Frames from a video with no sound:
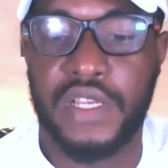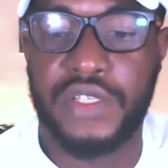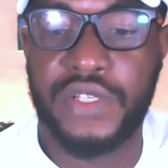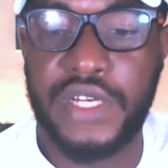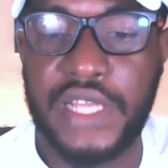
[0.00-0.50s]

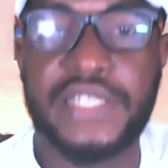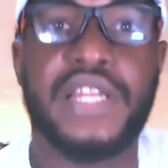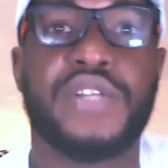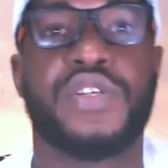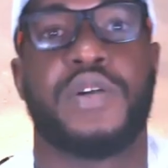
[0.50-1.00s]
So the next
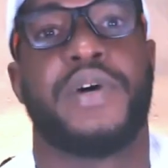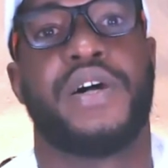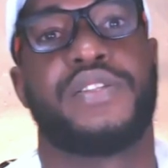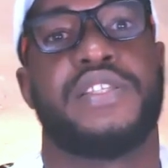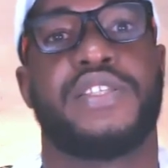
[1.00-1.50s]
thing I'll talk
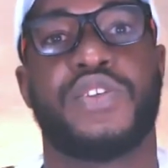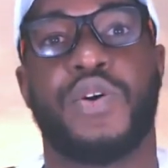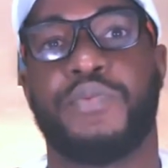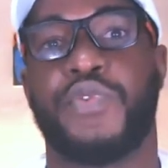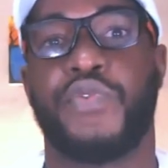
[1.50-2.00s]
about is
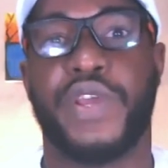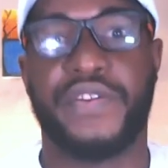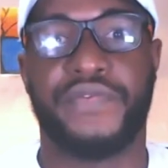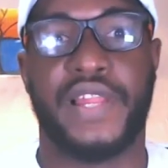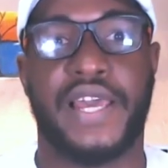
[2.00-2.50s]
some red
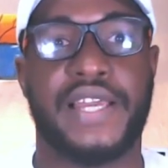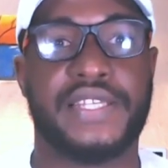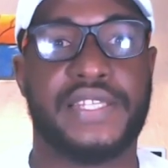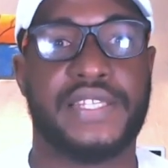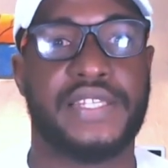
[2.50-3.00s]

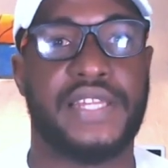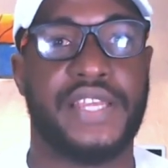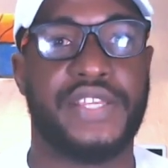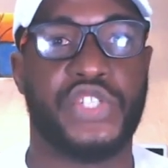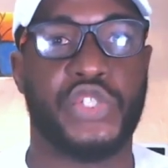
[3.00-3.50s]
flags
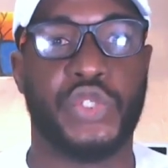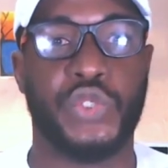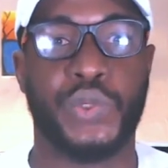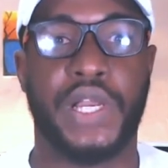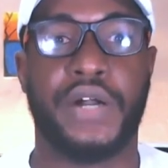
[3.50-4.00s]
that you should
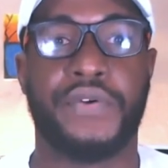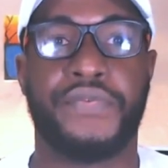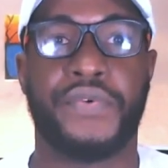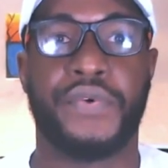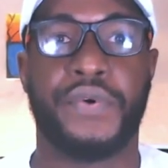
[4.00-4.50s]
look out
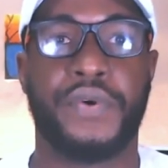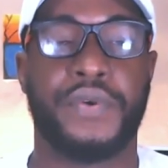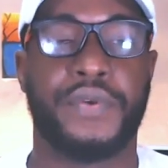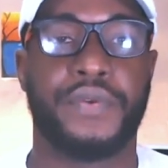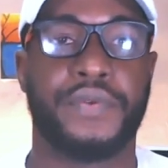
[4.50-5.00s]
for
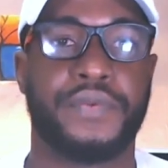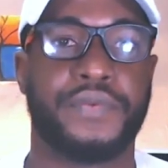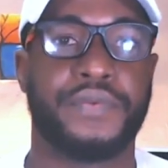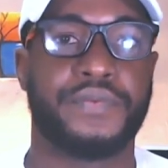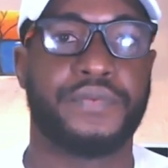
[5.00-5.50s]

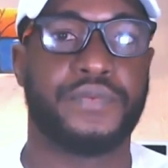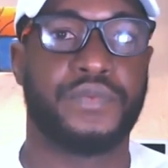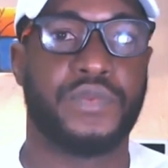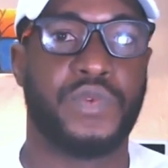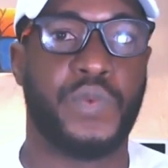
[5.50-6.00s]

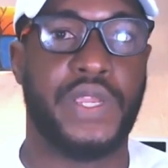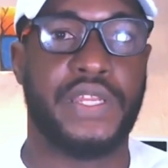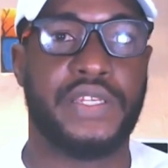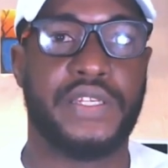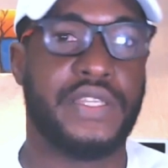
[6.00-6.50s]

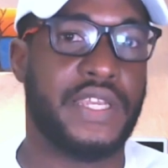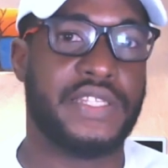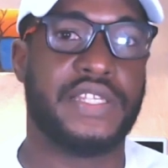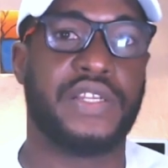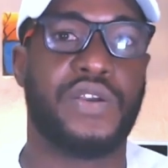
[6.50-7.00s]
when
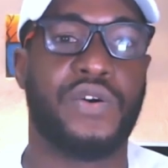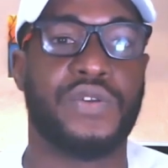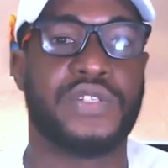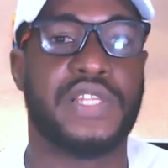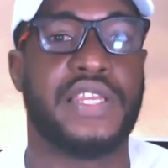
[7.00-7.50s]
getting
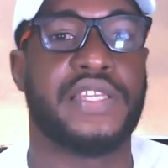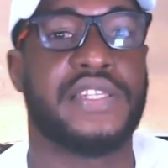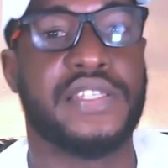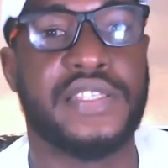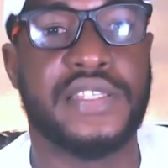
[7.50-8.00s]
calls like
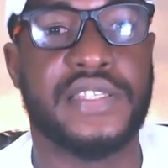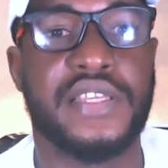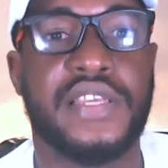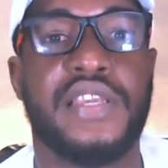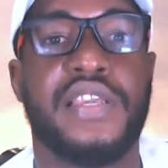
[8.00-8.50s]

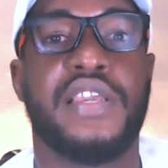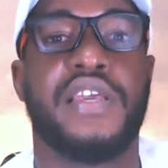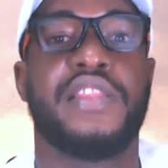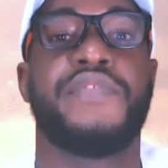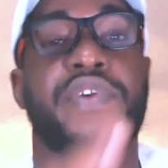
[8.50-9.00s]
this.
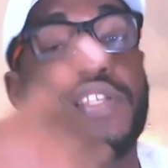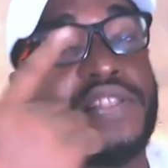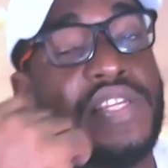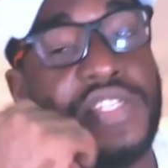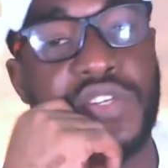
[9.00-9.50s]
The
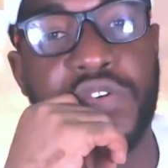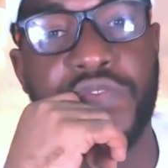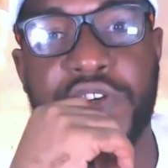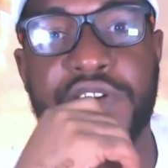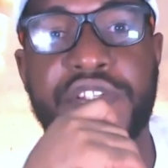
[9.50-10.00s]
first thing is
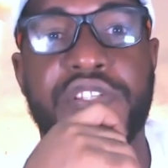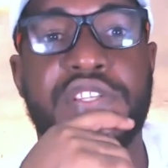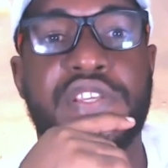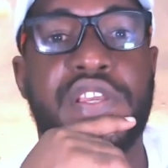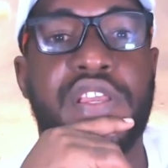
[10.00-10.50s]

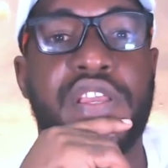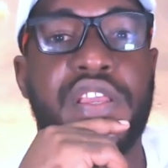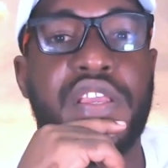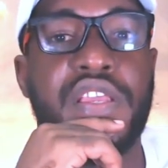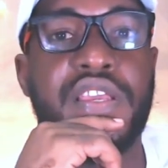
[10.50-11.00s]
obvious,
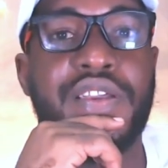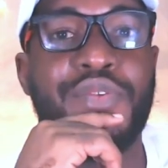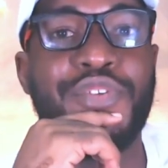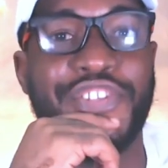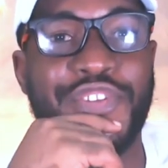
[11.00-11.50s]

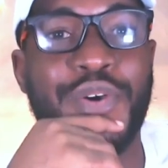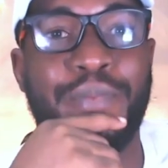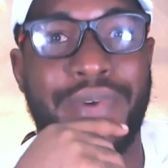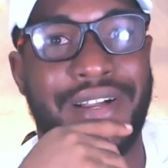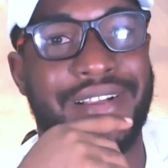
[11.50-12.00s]
which is your
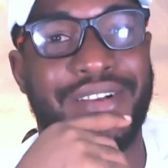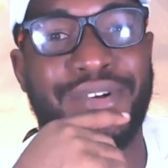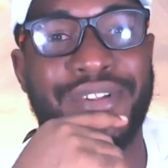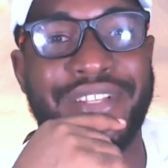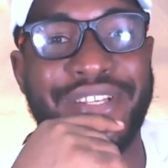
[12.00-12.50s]
bank
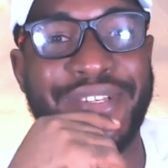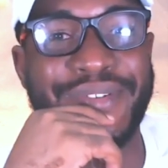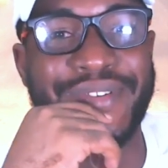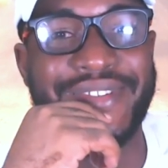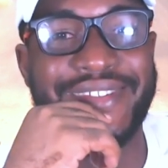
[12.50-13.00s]
calling you.